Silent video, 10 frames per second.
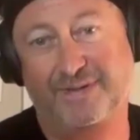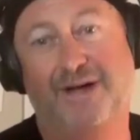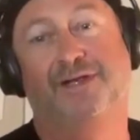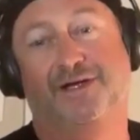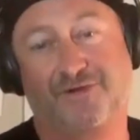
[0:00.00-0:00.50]

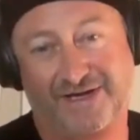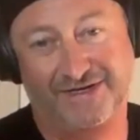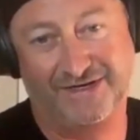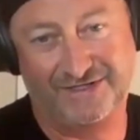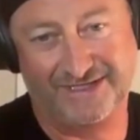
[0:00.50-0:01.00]
public
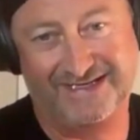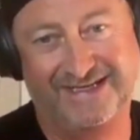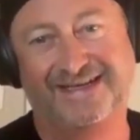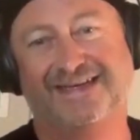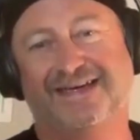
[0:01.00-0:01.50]
recognition,
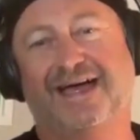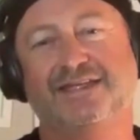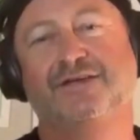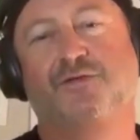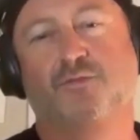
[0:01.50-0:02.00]

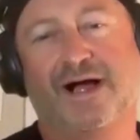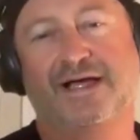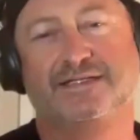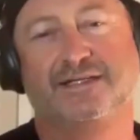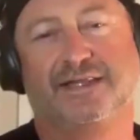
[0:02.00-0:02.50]
and different
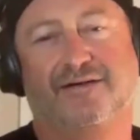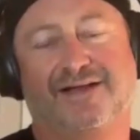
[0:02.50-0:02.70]
ways in there.